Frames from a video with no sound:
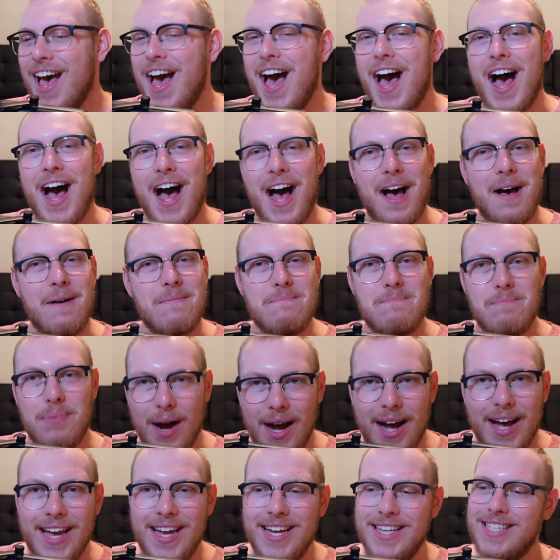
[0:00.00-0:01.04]
Uh,
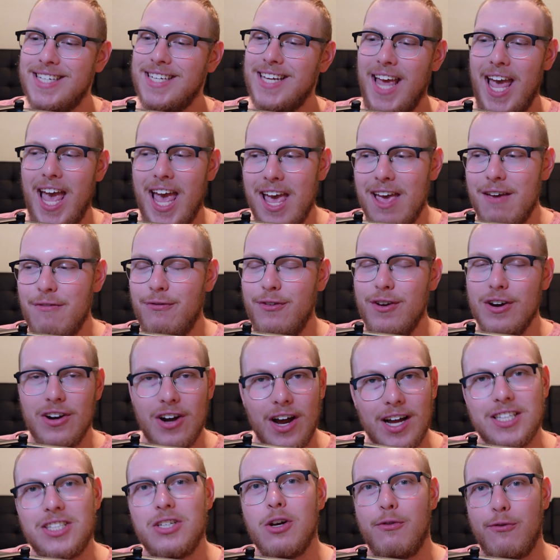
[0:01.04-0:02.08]
but if you're
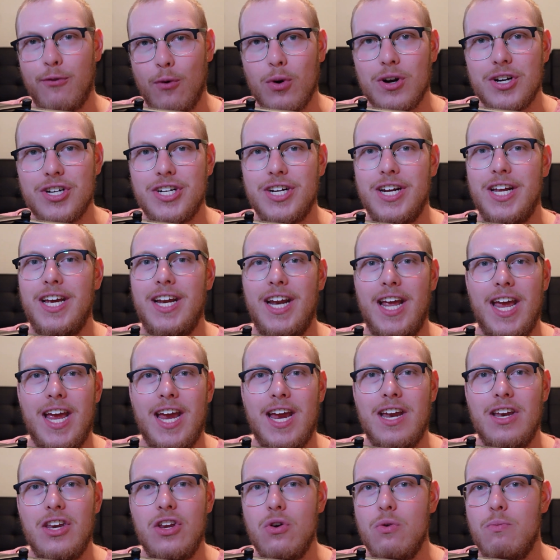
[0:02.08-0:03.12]
not so fortunate
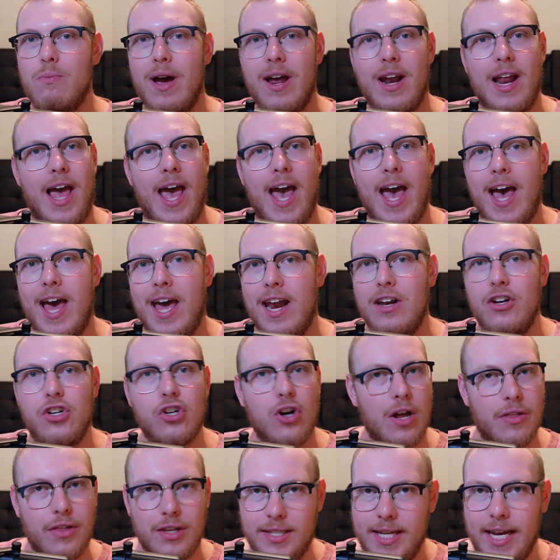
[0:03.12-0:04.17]
and you might have had
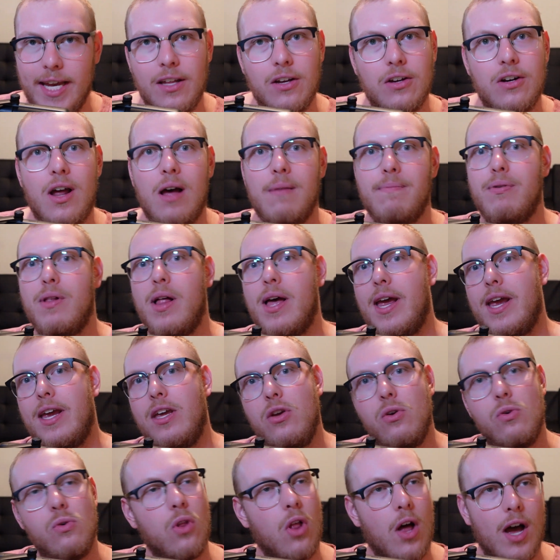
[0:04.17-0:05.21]
Jonathan Taylor not playing,
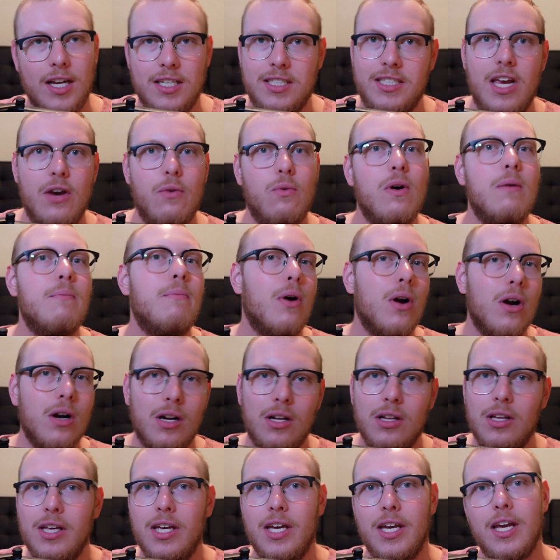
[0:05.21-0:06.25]
you lost Saquon
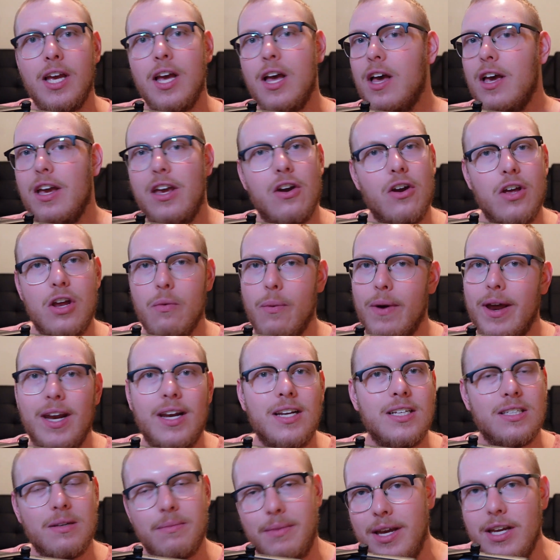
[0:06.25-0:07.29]
Barkley. You know, you ran
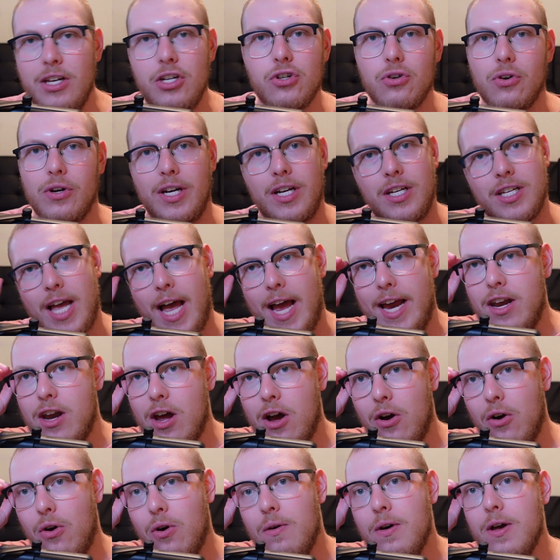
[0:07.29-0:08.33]
into some injuries. I
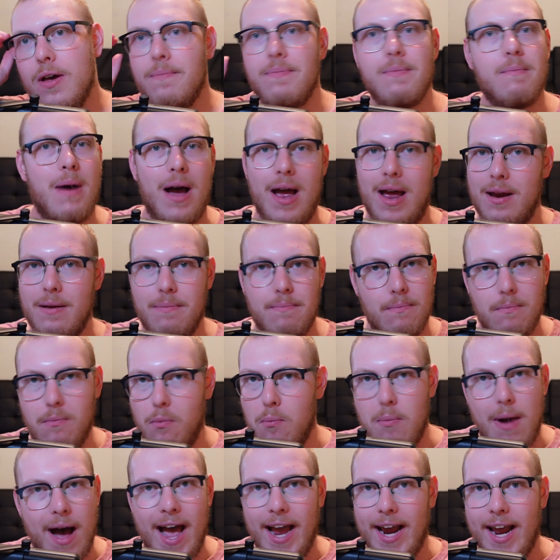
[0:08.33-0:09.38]
know my
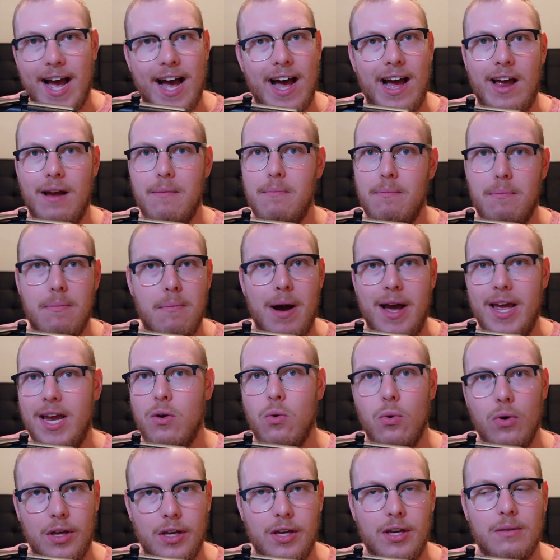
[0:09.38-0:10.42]
my guy Mike
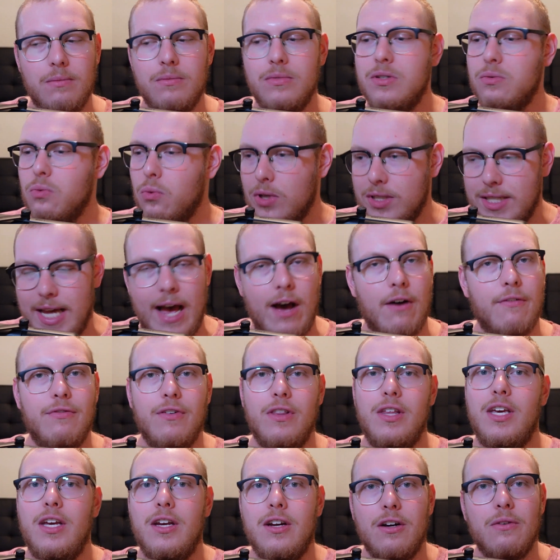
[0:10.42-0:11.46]
Williams was out for
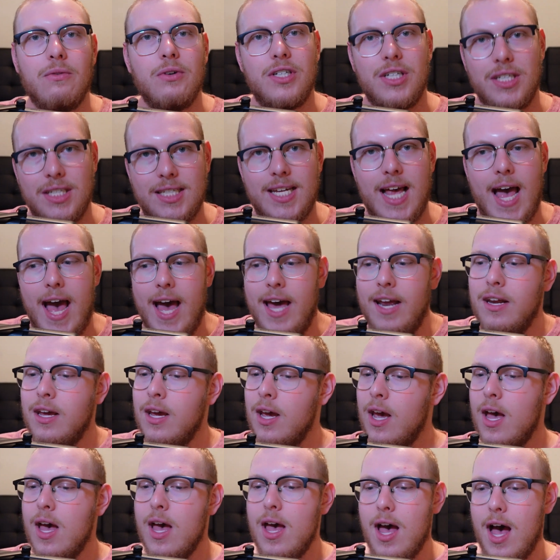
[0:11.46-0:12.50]
the year, which is sad.
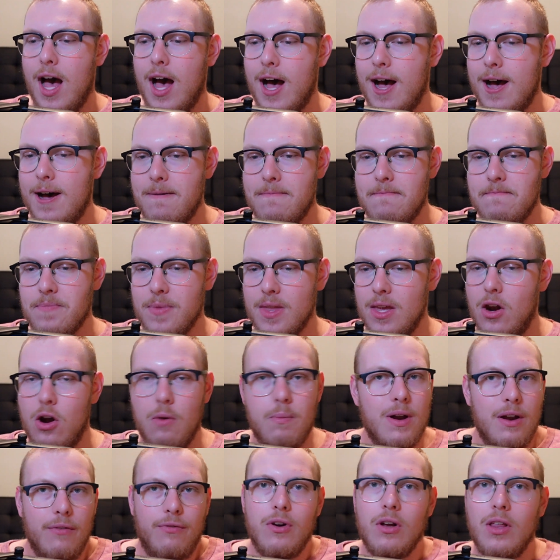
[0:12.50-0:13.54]
Um, you know,
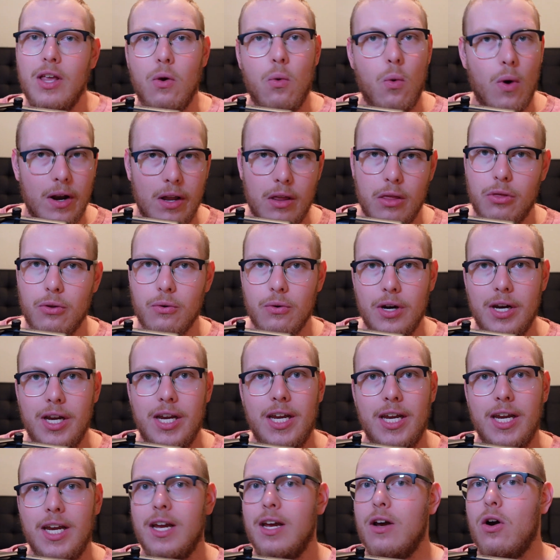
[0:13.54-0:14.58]
but if you're like one and
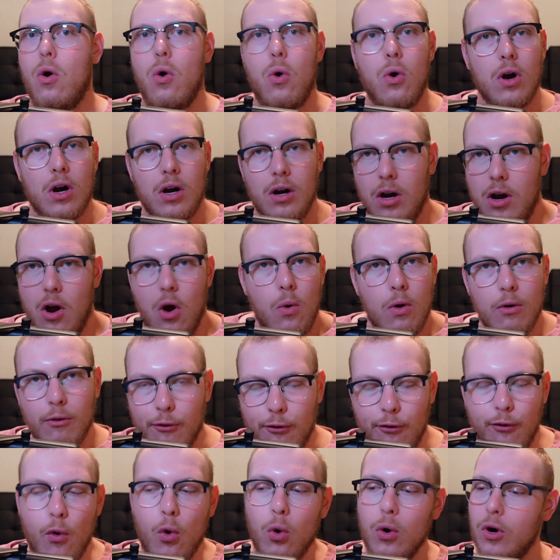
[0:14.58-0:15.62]
three or zero oh and
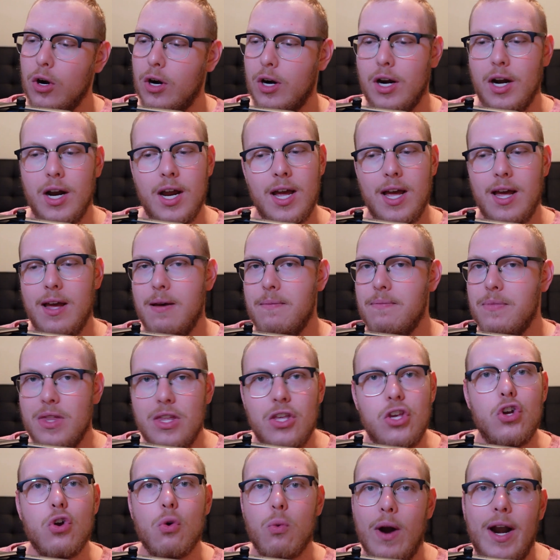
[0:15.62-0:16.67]
four,
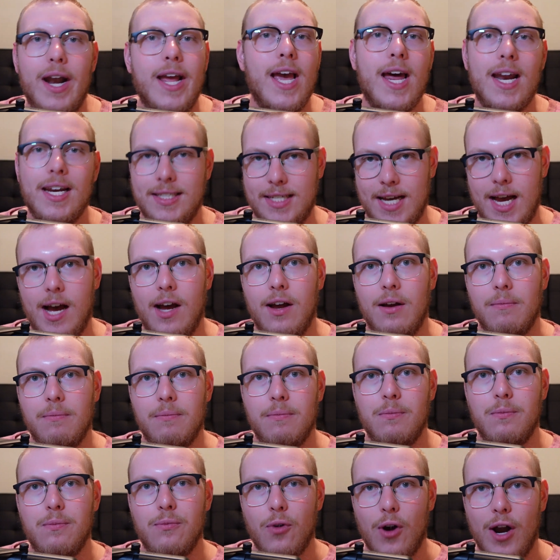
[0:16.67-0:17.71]
you're running out of time
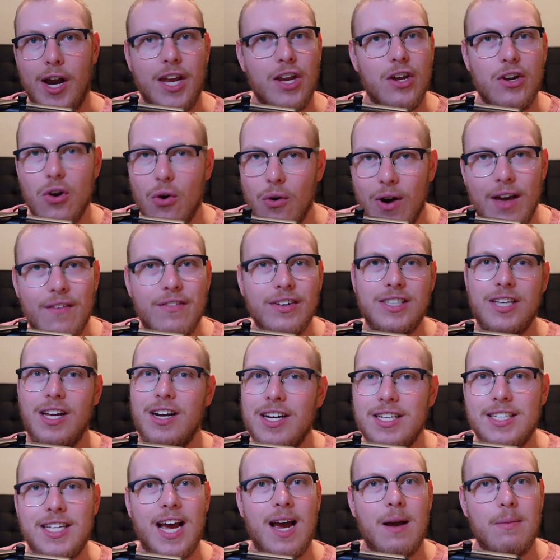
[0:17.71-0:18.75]
right? You don't have a ton
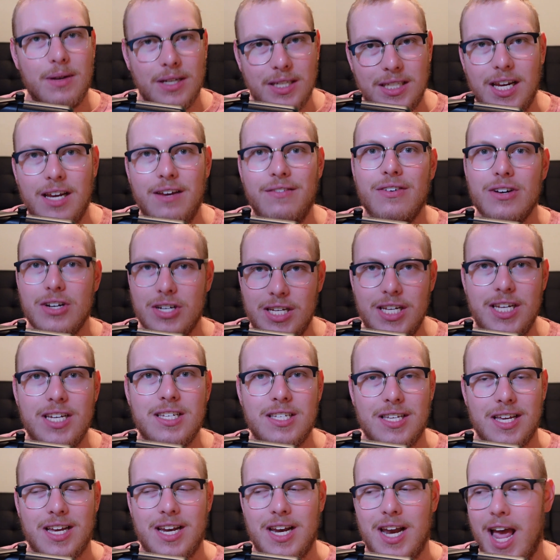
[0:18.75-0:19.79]
of time to save your
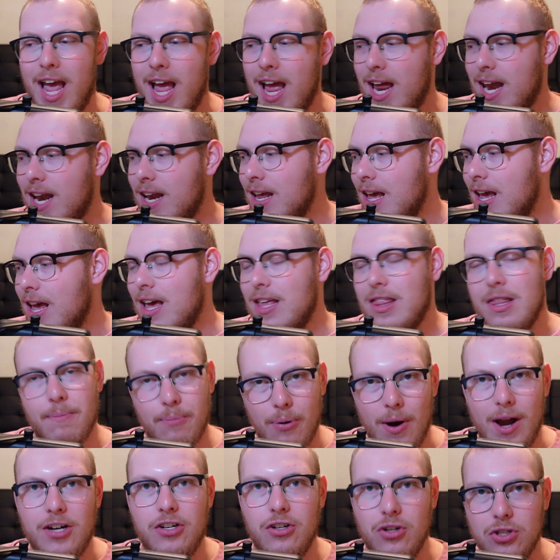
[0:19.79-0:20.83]
season, and the
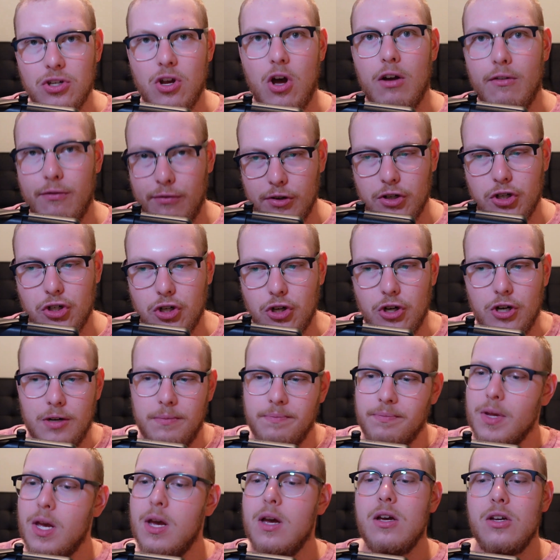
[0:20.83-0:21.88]
pressure's on for sure.
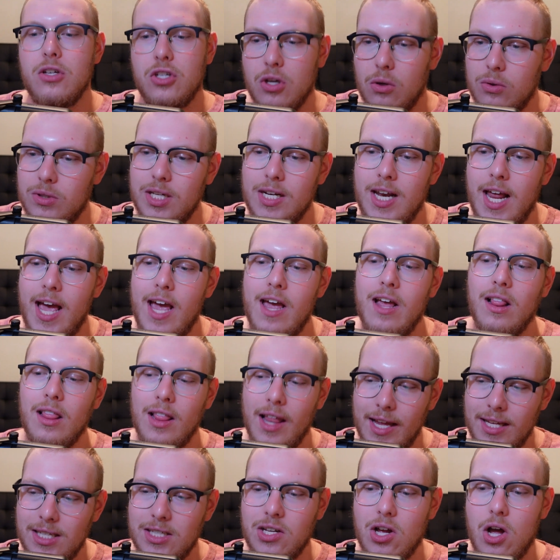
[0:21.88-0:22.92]
So, today,
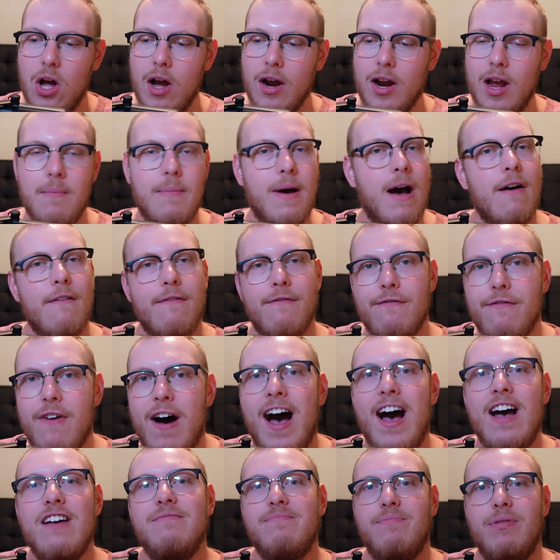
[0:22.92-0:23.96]
let's talk about
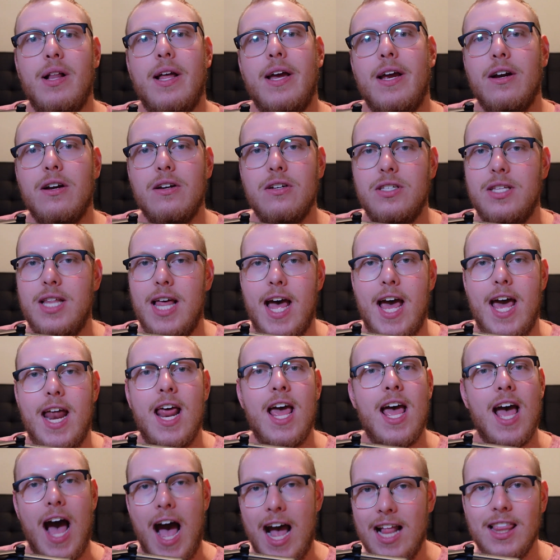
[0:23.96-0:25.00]
five players that
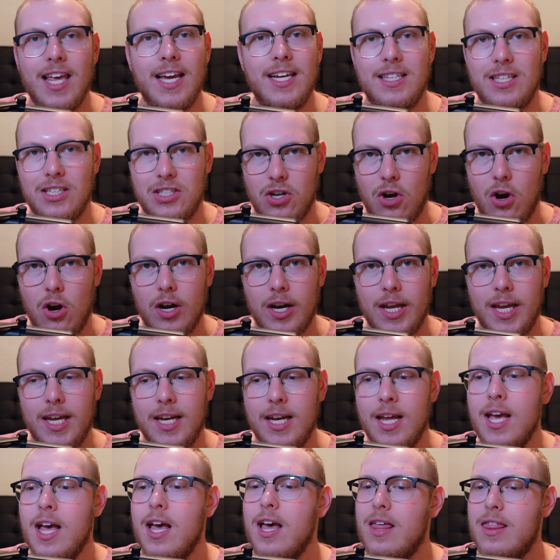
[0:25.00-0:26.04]
I'd like to
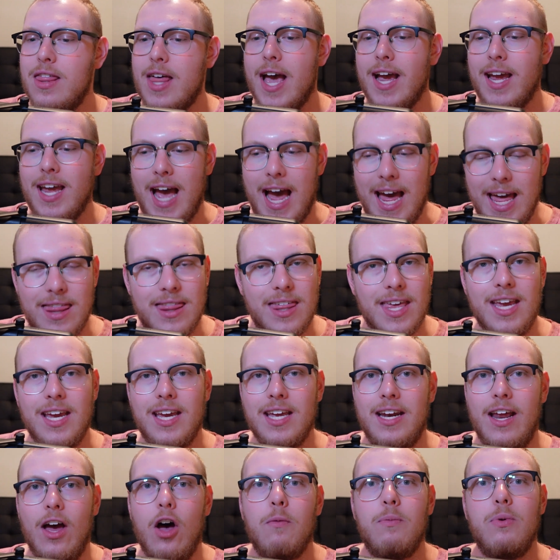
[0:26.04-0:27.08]
target that I think
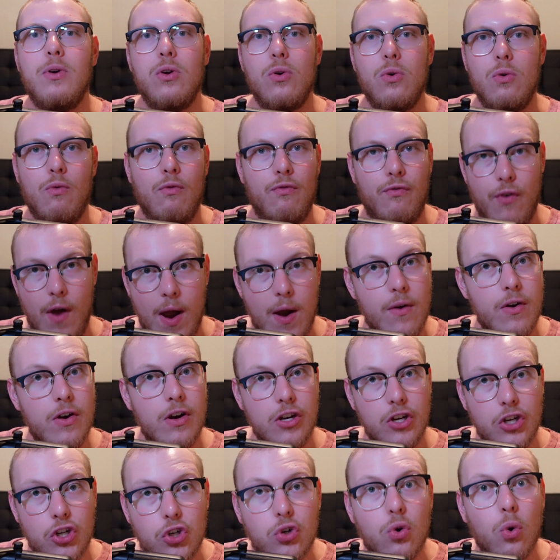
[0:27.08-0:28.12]
can help you
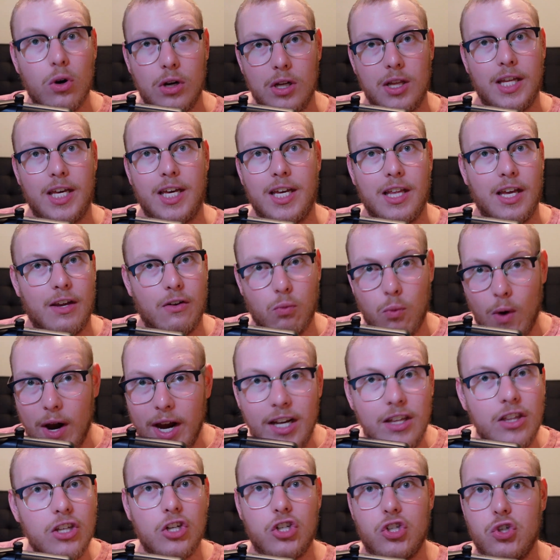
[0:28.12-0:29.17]
very shortly, like right
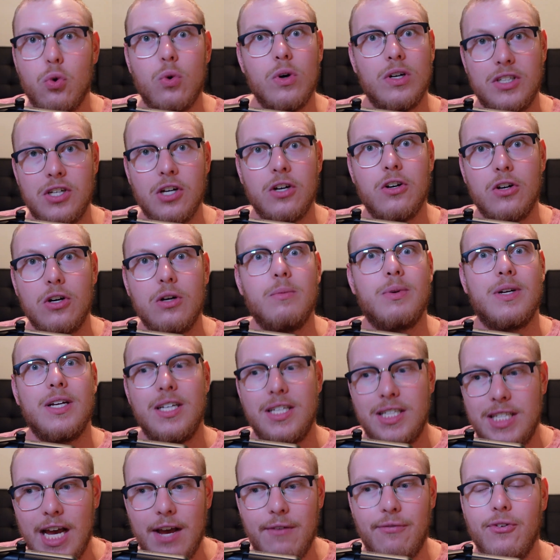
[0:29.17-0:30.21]
in the short term, can
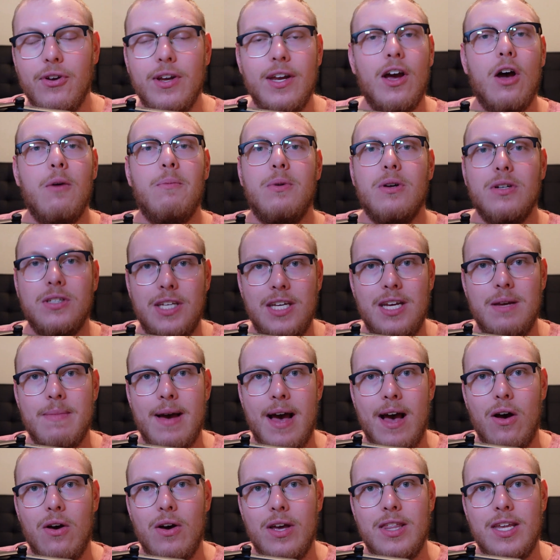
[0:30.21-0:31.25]
definitely help your team
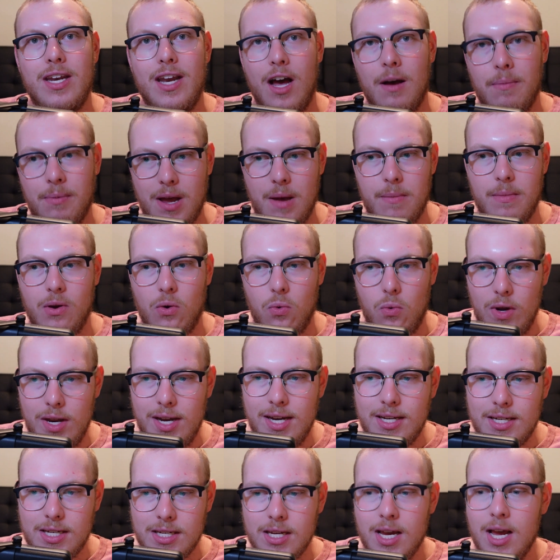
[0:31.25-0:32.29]
out in the upcoming
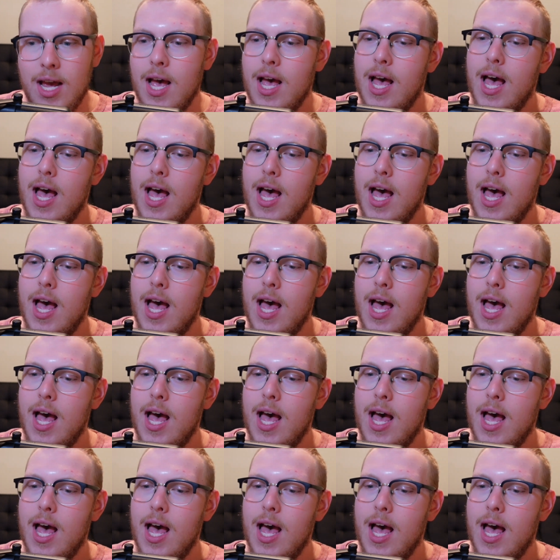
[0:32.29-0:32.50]
weeks.